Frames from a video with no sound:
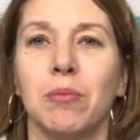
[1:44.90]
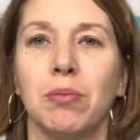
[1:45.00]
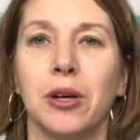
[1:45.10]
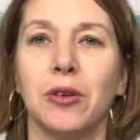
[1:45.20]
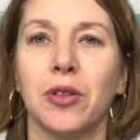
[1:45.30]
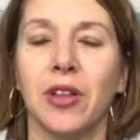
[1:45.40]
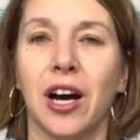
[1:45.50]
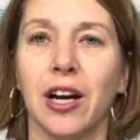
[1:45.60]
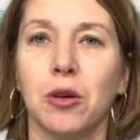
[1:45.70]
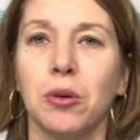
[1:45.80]
both
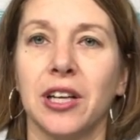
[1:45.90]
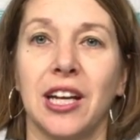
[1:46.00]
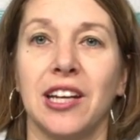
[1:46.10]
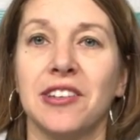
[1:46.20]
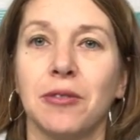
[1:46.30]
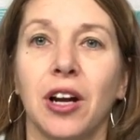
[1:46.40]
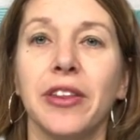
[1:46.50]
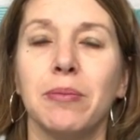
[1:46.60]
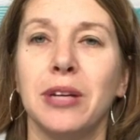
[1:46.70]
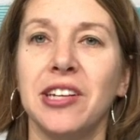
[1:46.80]
quilt kits where all
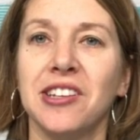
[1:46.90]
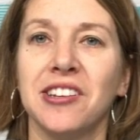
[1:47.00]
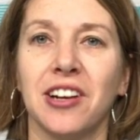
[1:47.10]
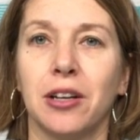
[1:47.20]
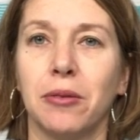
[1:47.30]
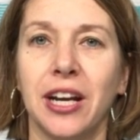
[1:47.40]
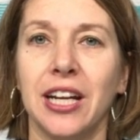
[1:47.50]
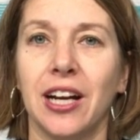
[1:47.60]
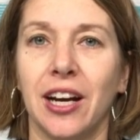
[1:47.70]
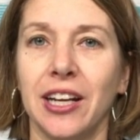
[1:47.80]
the pieces are already
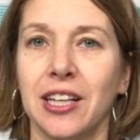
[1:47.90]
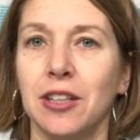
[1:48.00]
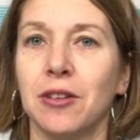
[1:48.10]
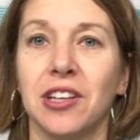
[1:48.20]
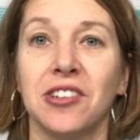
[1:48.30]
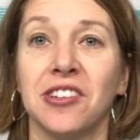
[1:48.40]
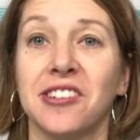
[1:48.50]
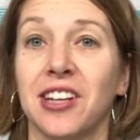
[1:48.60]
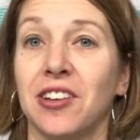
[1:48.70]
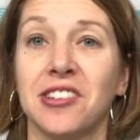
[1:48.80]
cut and you can just
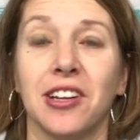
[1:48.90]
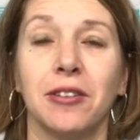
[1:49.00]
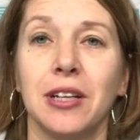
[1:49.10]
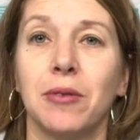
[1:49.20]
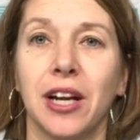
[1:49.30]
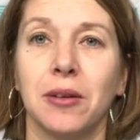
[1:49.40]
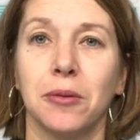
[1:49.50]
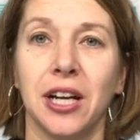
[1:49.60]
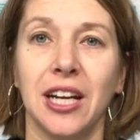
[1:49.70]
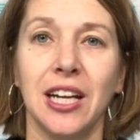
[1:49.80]
start sewing right
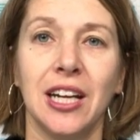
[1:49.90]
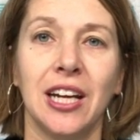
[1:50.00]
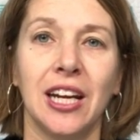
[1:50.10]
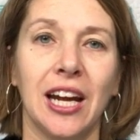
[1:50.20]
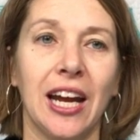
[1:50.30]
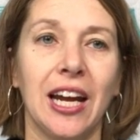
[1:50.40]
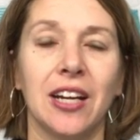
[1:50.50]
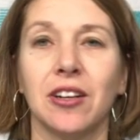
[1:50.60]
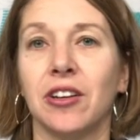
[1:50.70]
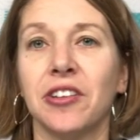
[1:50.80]
away,
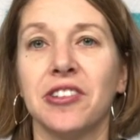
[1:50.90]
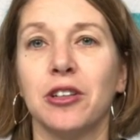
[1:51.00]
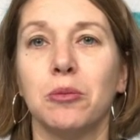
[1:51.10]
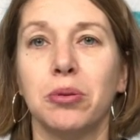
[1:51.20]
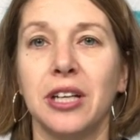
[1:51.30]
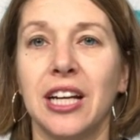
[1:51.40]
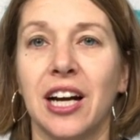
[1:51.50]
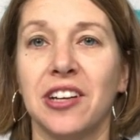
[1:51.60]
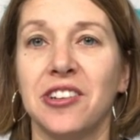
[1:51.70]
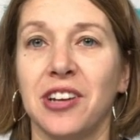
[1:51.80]
and also
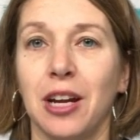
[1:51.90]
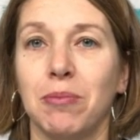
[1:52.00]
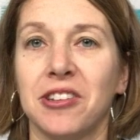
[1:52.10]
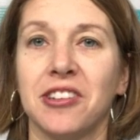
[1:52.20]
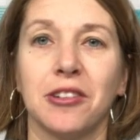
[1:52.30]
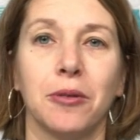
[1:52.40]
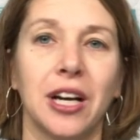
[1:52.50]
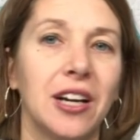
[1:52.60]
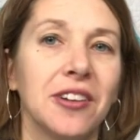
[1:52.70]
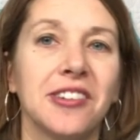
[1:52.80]
pre-cut shapes,
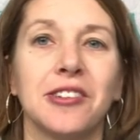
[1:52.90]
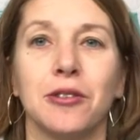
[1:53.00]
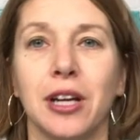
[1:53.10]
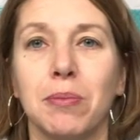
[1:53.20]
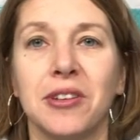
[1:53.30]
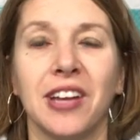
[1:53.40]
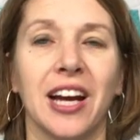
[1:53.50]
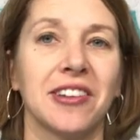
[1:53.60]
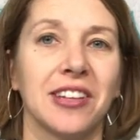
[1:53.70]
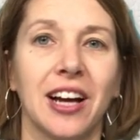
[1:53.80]
squares, strips,
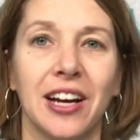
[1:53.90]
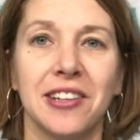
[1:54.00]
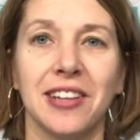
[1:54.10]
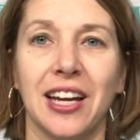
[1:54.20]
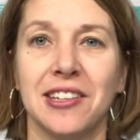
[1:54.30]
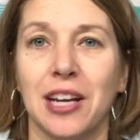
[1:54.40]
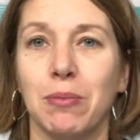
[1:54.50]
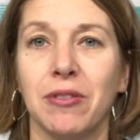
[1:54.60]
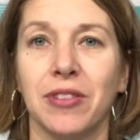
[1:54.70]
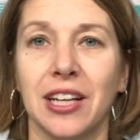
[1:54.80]
hexagons, that type
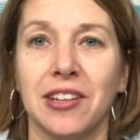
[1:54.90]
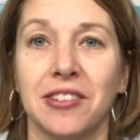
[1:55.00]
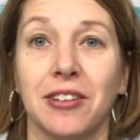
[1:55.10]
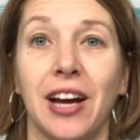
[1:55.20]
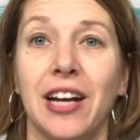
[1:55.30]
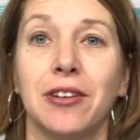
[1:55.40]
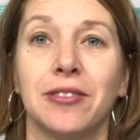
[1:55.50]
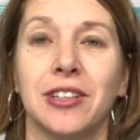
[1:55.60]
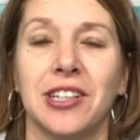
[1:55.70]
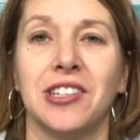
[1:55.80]
of thing. So head
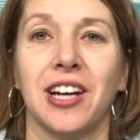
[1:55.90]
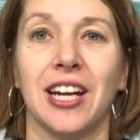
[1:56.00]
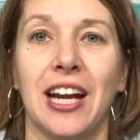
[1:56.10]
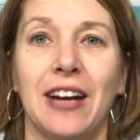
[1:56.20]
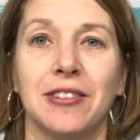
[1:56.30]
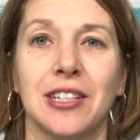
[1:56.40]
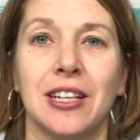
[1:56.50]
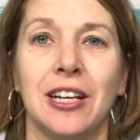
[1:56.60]
over and check it out.